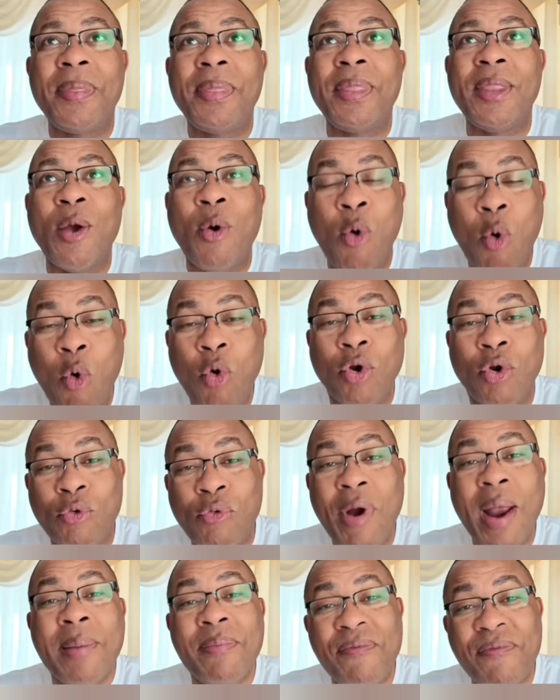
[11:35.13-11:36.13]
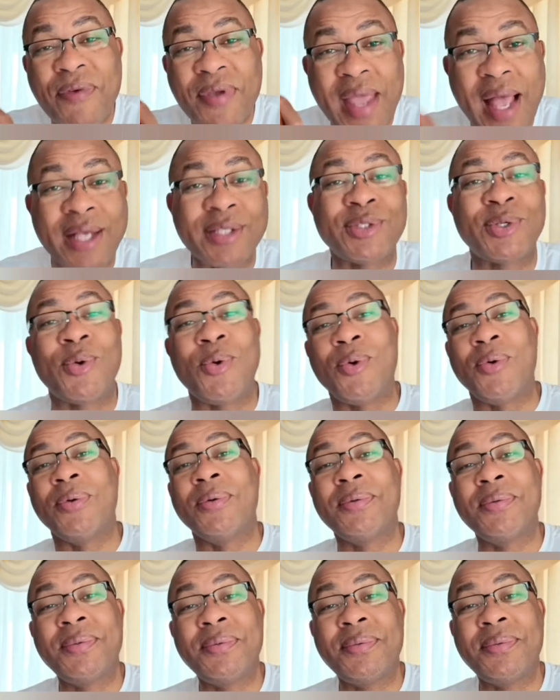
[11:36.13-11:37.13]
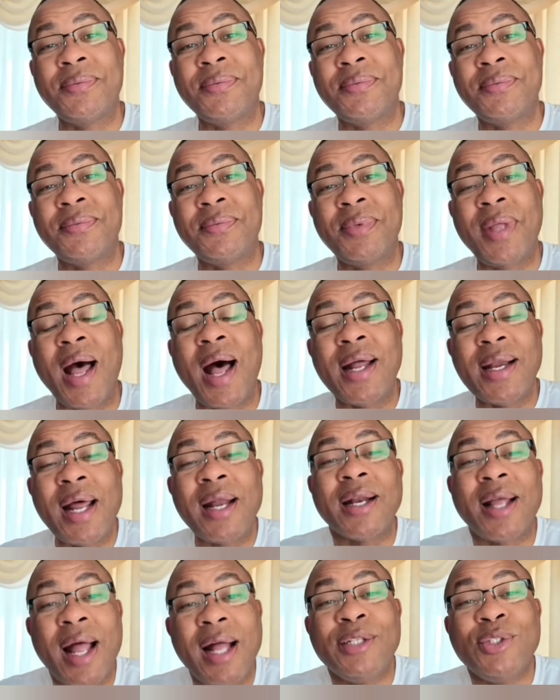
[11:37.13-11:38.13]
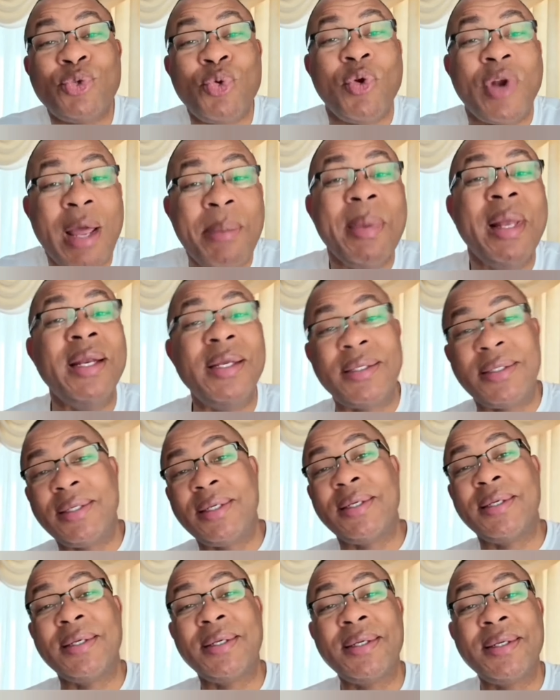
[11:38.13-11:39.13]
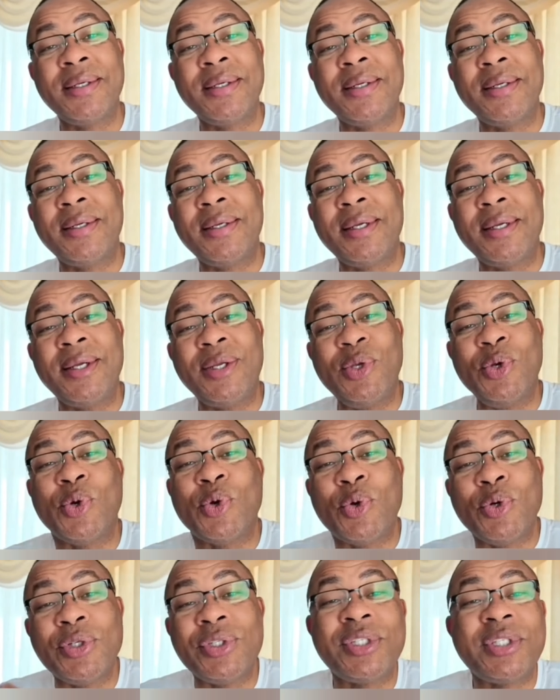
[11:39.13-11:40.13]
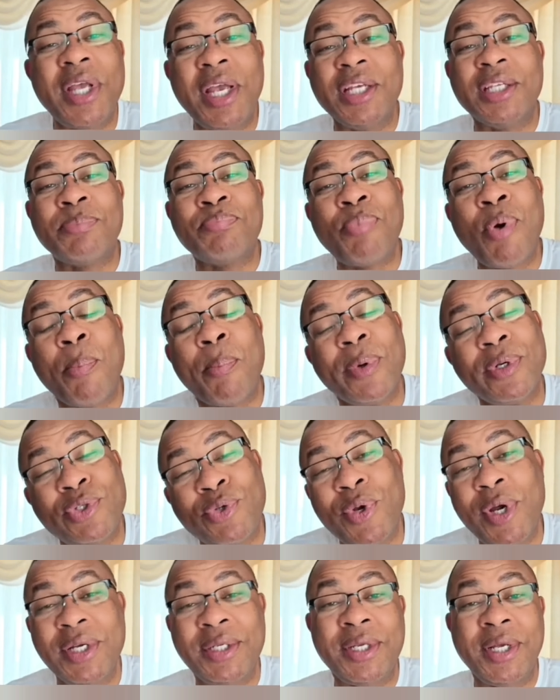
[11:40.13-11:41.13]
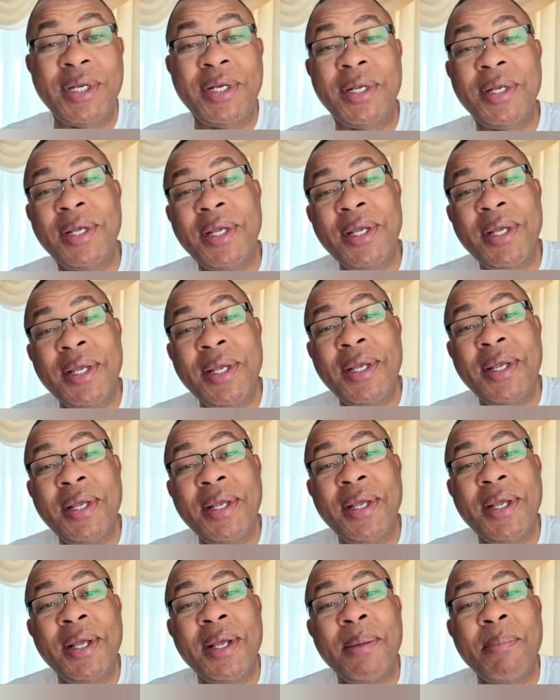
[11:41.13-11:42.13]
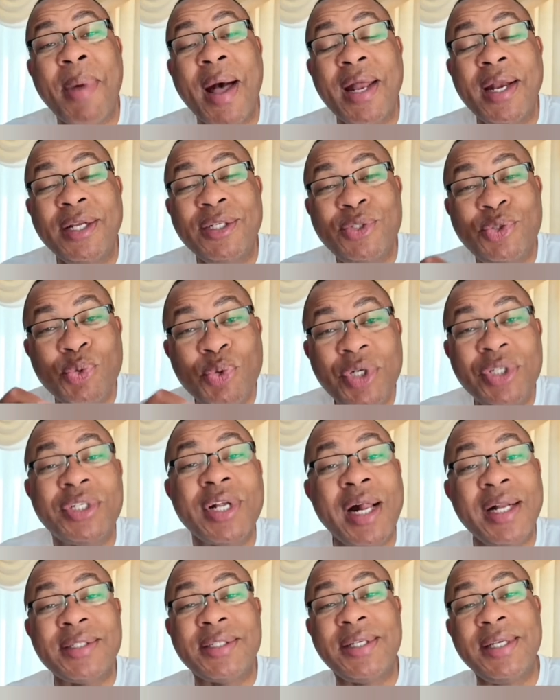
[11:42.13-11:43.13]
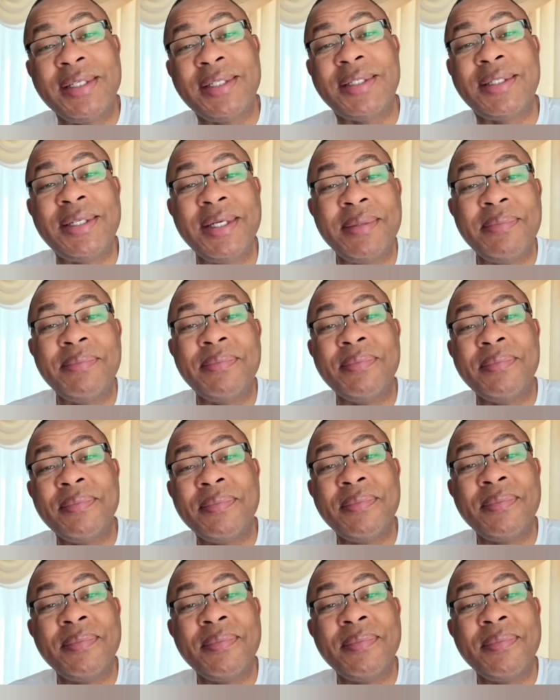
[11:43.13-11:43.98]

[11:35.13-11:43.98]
The whole crime fiasco and uncontrollability, you could say is perpetrated by the judicial system